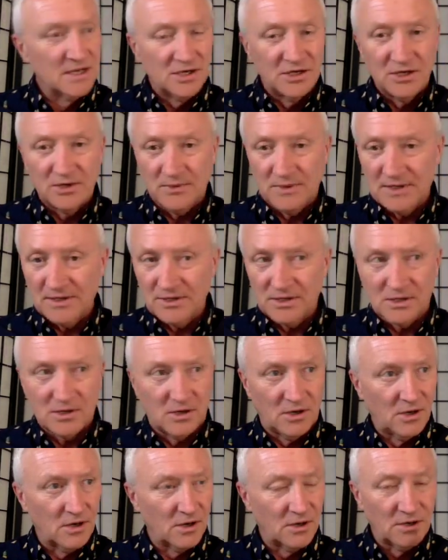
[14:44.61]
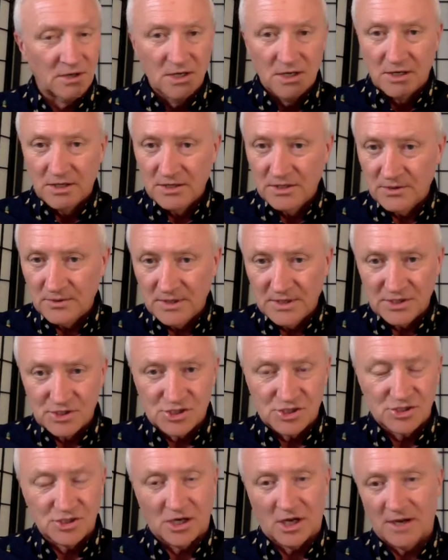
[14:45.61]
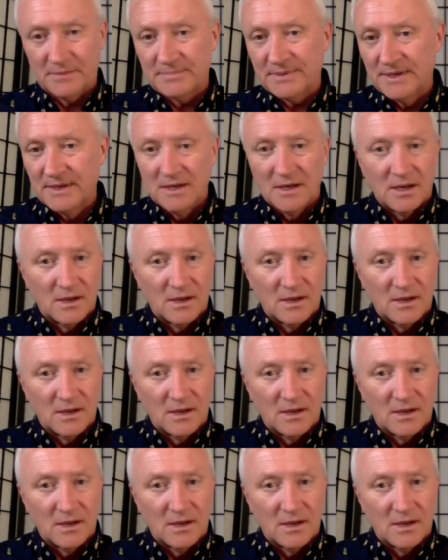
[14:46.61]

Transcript: you're in the car, you're in a shop,